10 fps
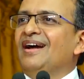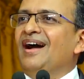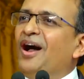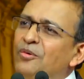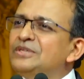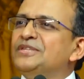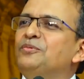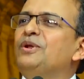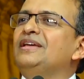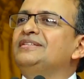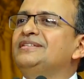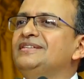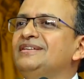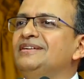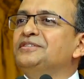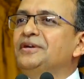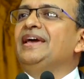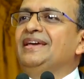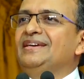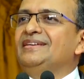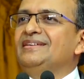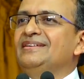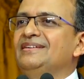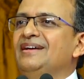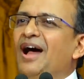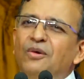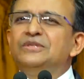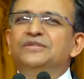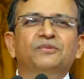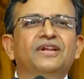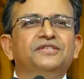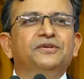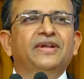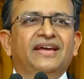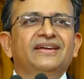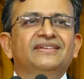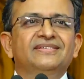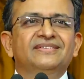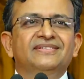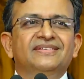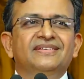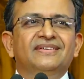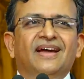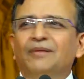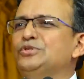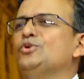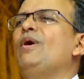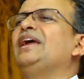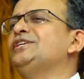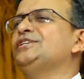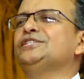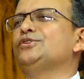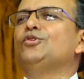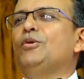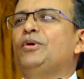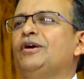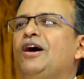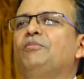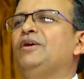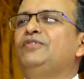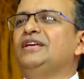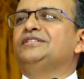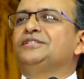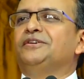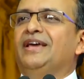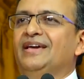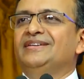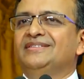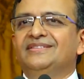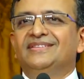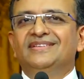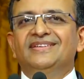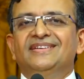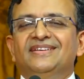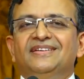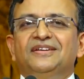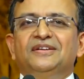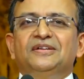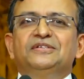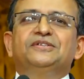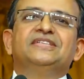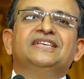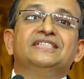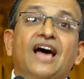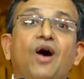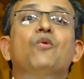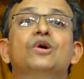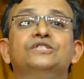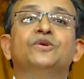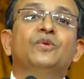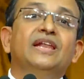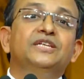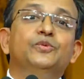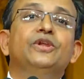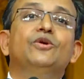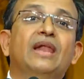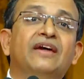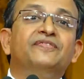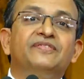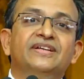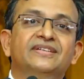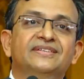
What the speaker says: How is the village today? How is the village today? I'm so anxious to know about how my village is today." So he says, "How was the village when you left?"